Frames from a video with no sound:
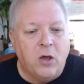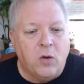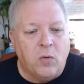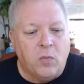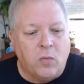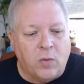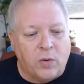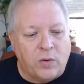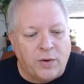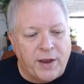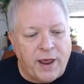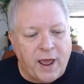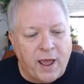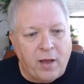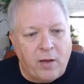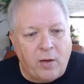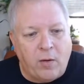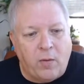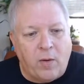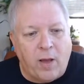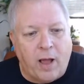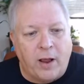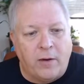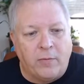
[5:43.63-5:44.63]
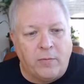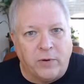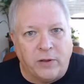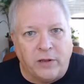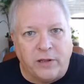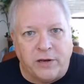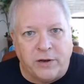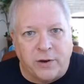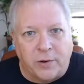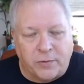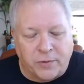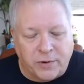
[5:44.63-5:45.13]
Well, now I
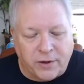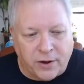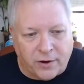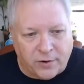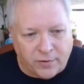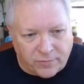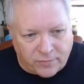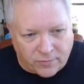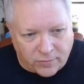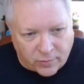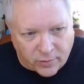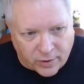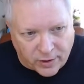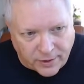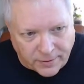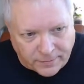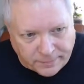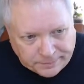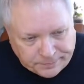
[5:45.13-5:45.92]
really don't care for it,